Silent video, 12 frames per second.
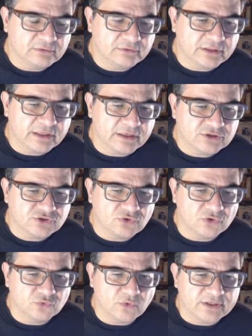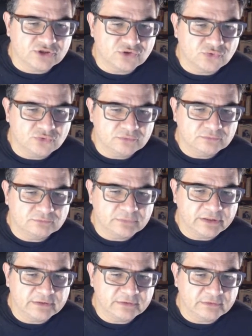the king is going to h2
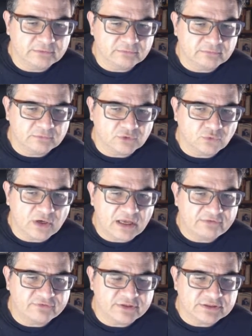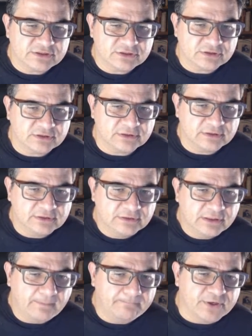and we have this
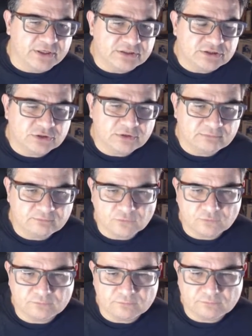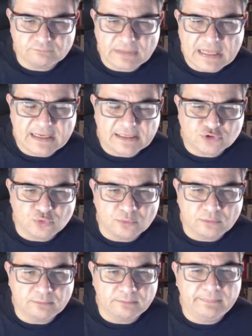bridge. Black has to
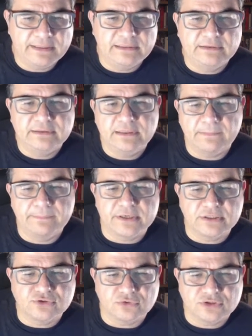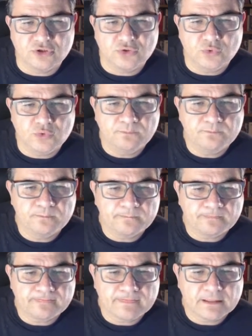build a bridge on g2,
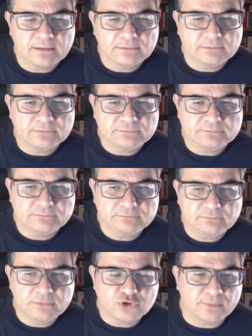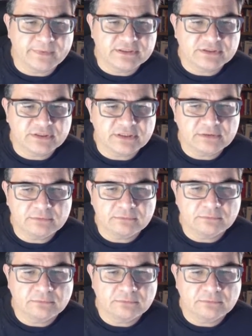bishop h3,